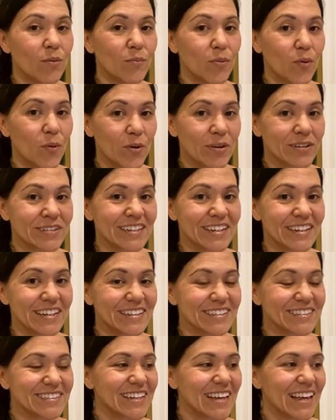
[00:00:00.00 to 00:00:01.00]
important.
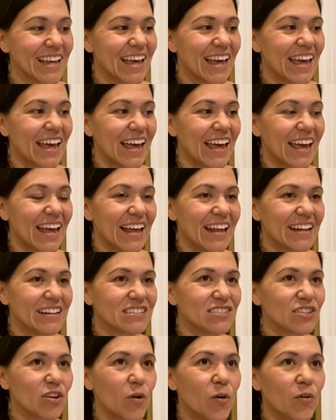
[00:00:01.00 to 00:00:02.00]
And
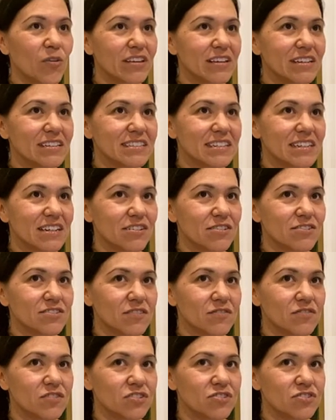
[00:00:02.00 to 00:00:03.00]
just all these years
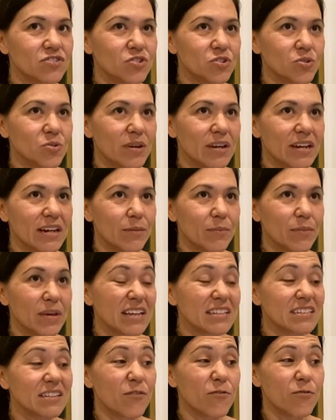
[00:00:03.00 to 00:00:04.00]
of just doing it
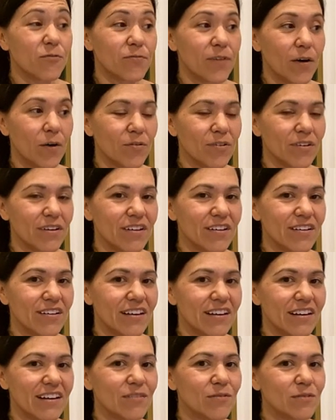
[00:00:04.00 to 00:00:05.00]
because it felt
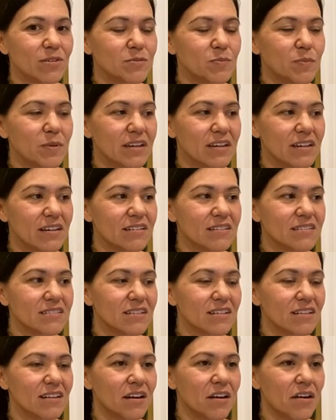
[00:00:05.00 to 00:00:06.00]
good was
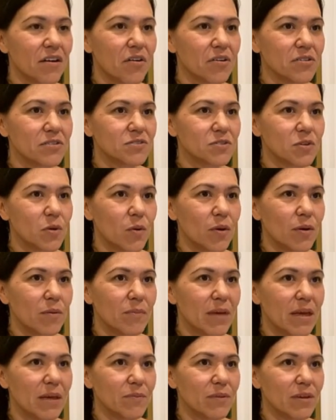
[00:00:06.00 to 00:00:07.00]
because uh, also it
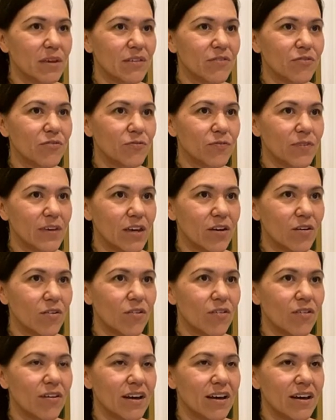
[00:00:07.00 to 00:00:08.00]
made me
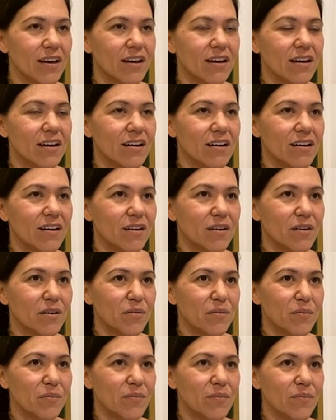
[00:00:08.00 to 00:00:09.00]
feel
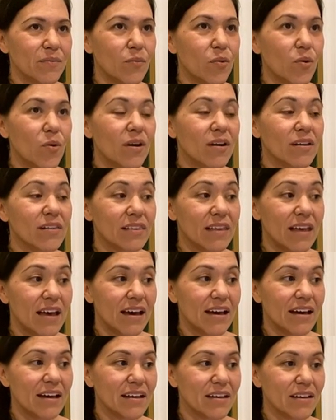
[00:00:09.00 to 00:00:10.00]
um, more
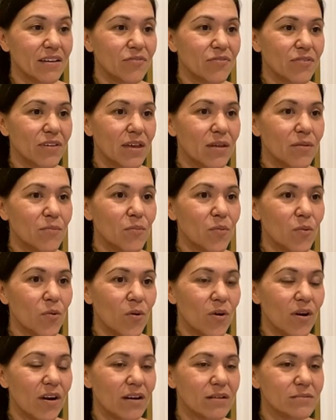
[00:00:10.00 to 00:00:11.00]
alive and
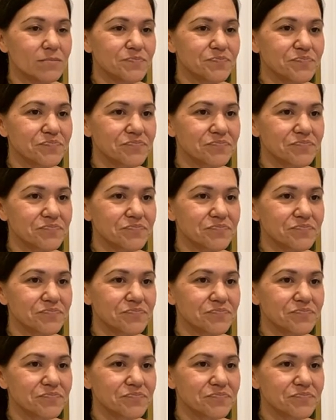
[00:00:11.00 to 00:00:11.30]
more,